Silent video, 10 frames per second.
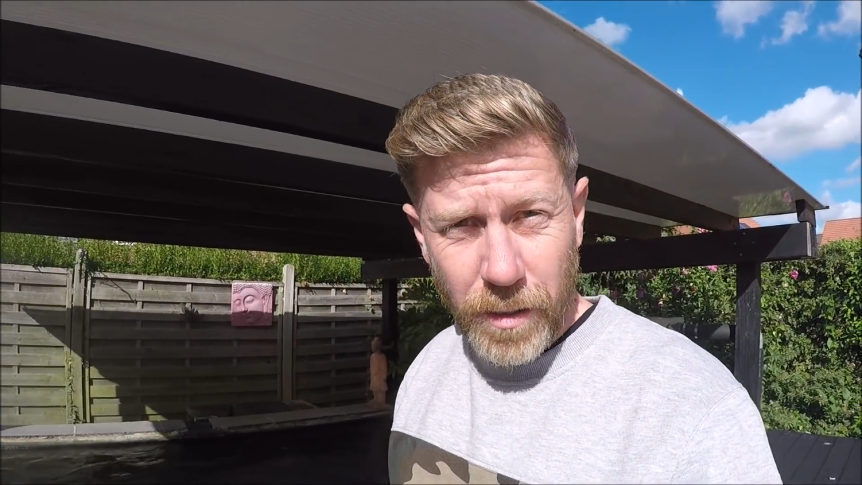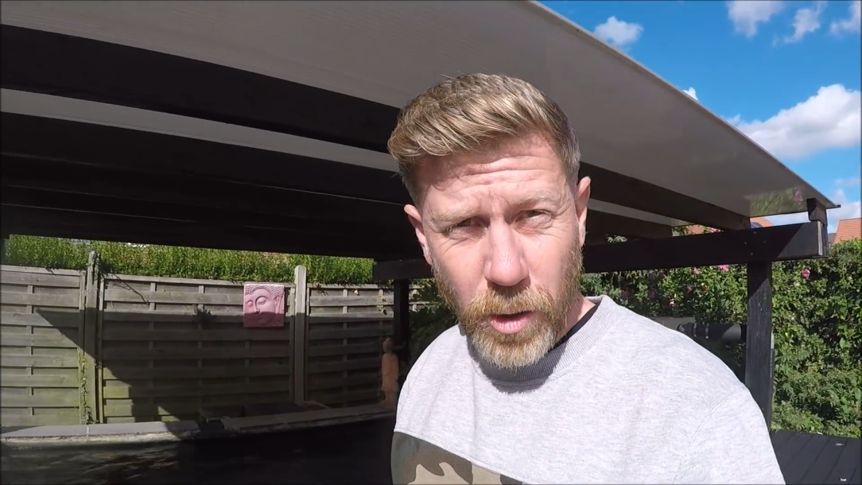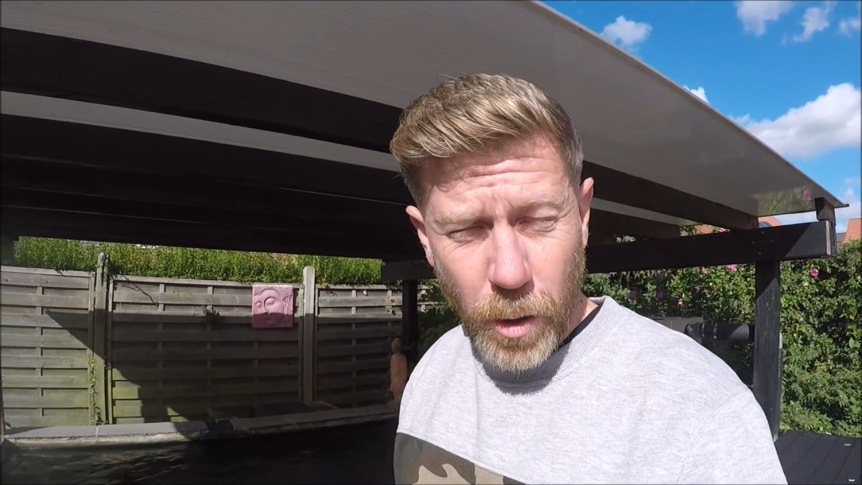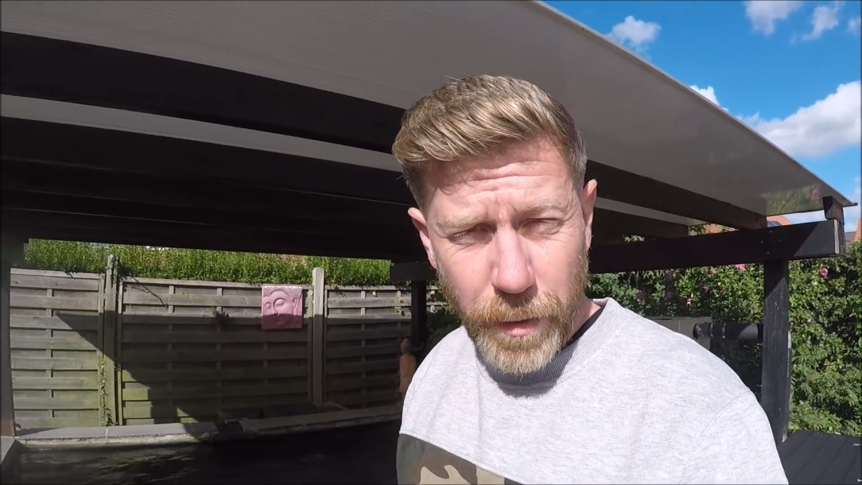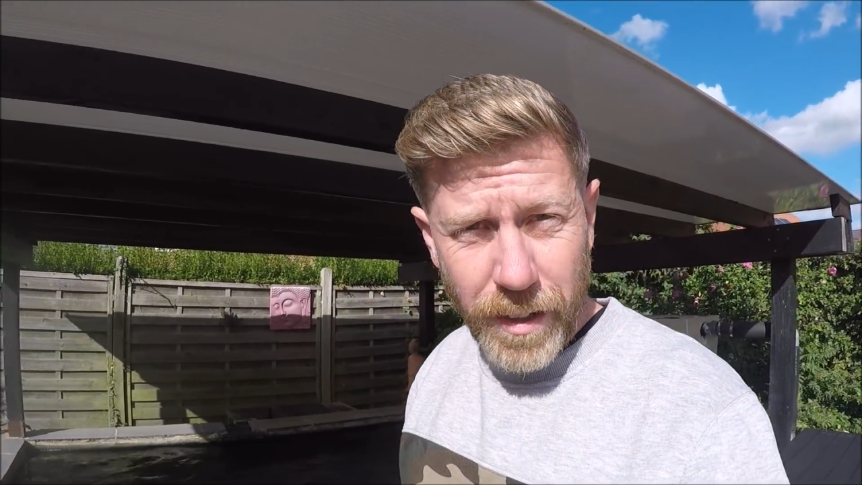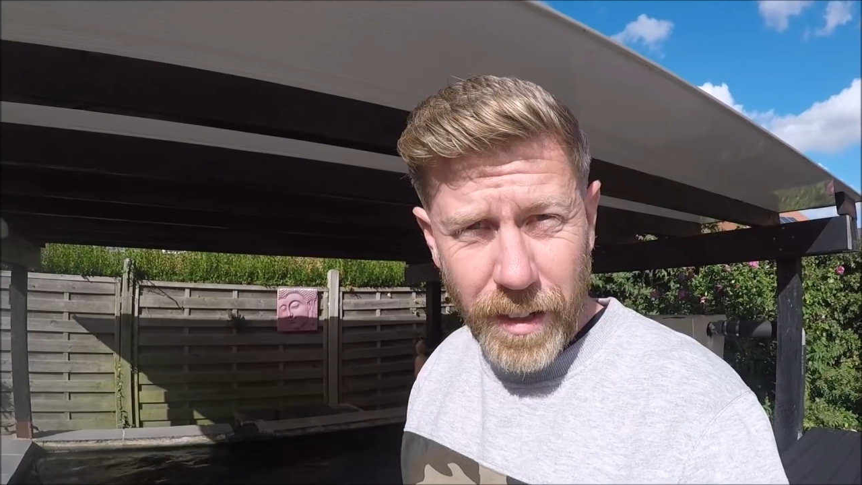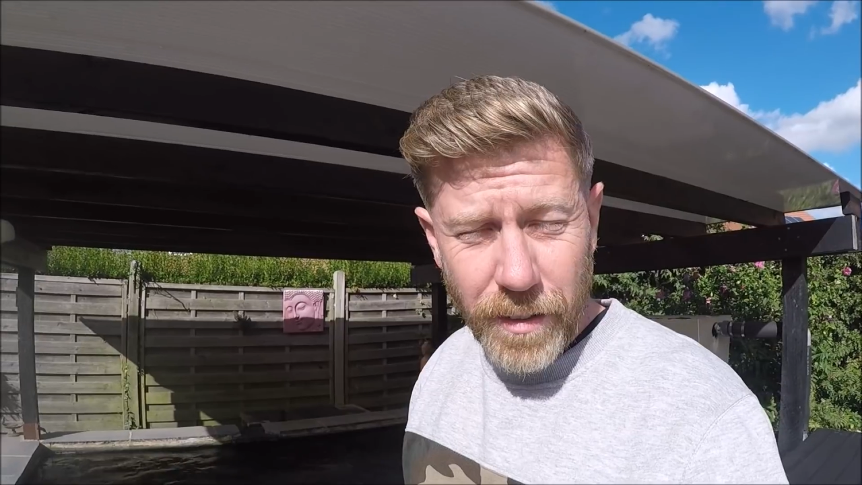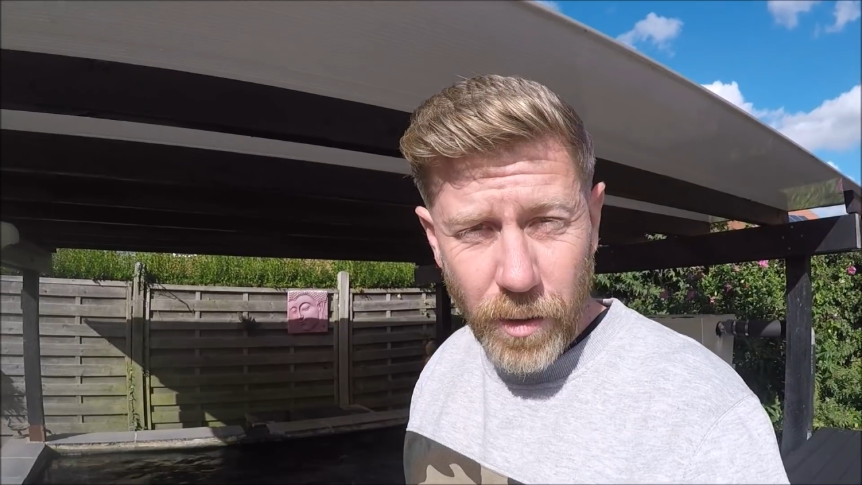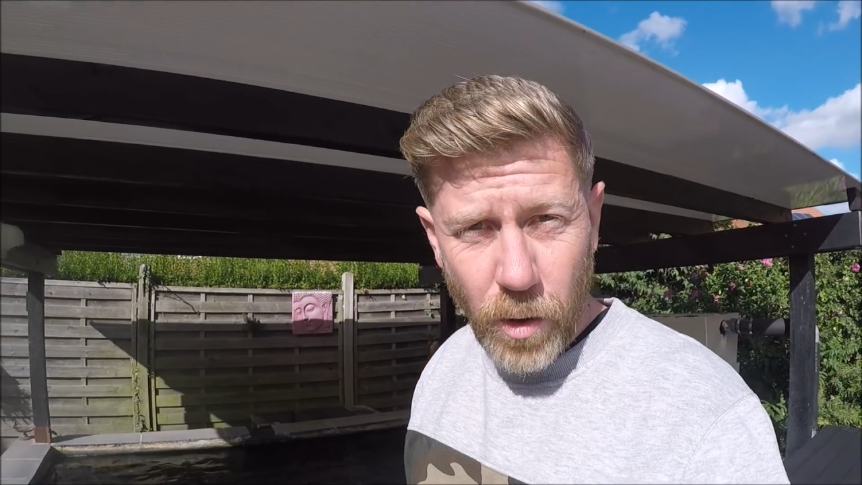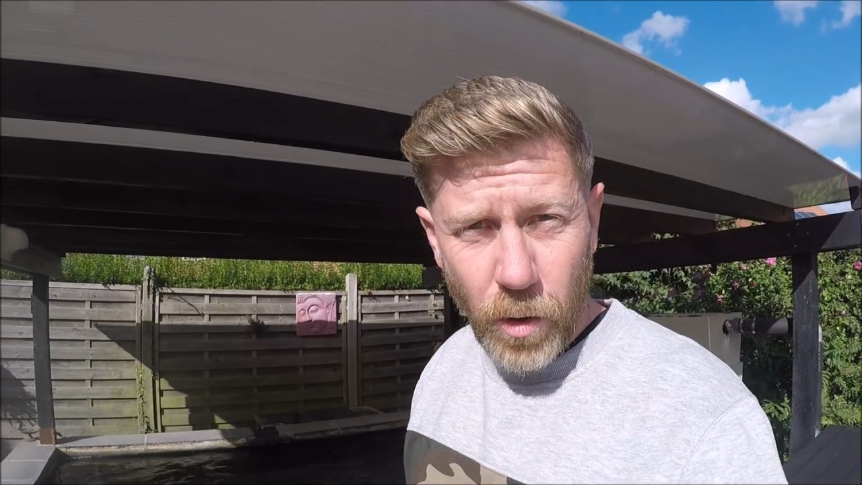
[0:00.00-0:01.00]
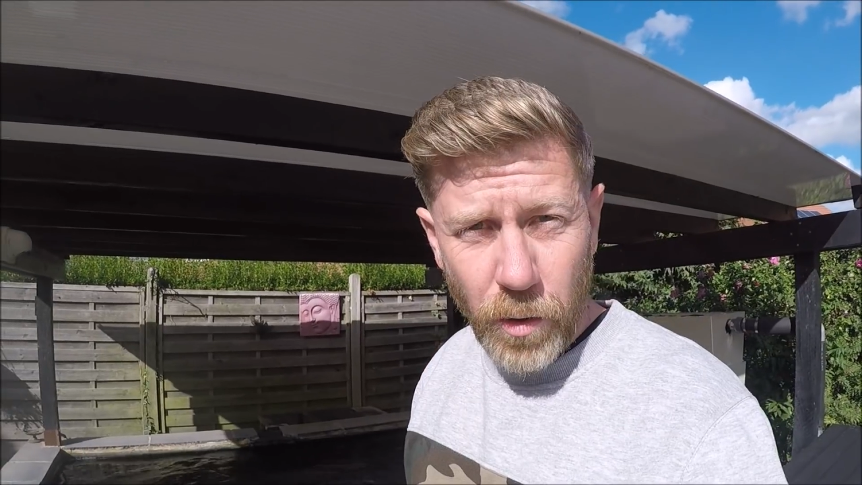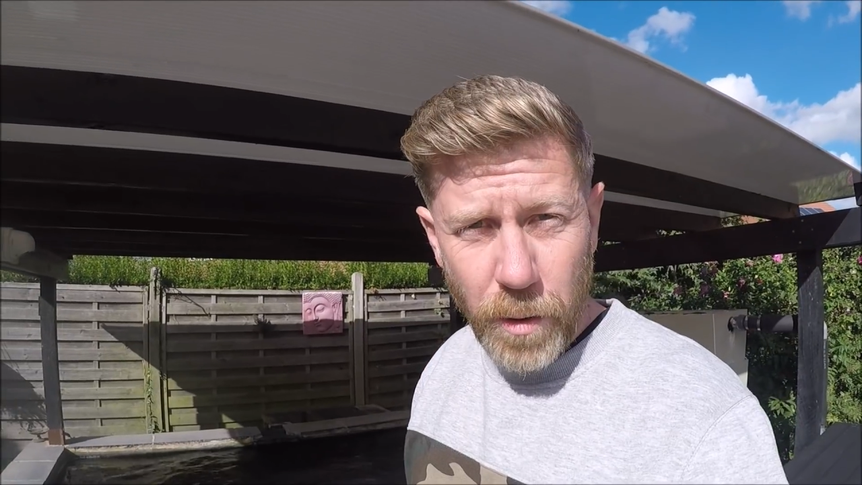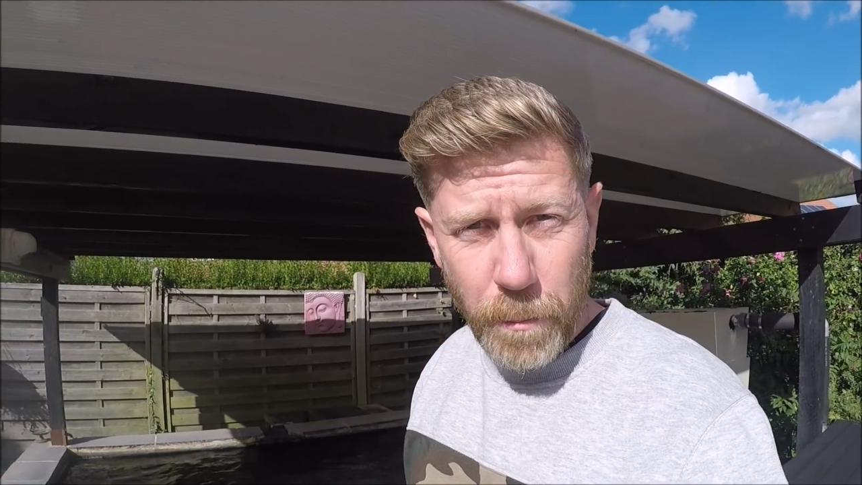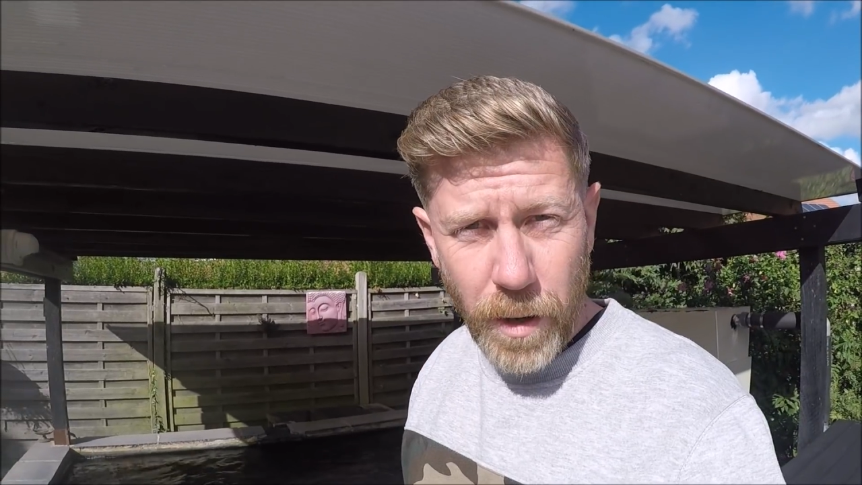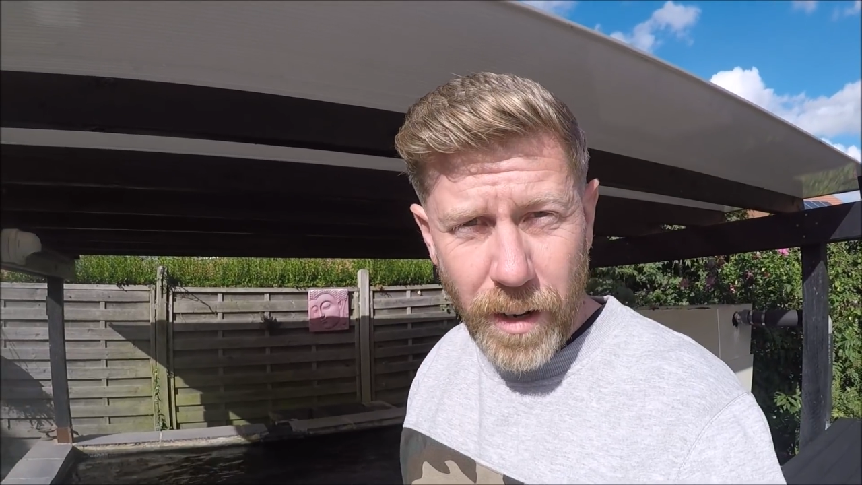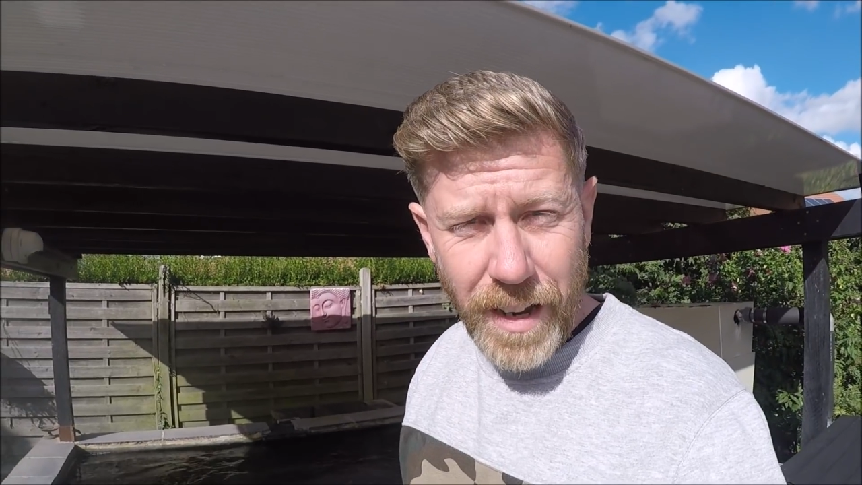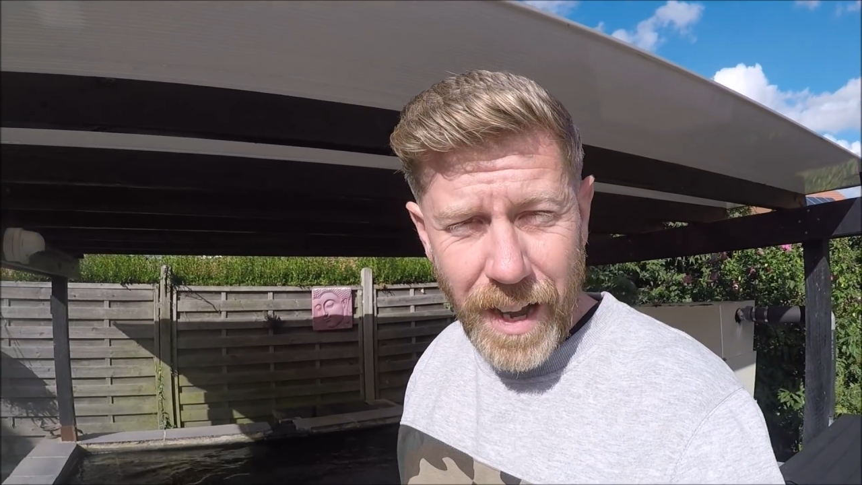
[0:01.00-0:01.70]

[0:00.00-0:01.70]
commented on my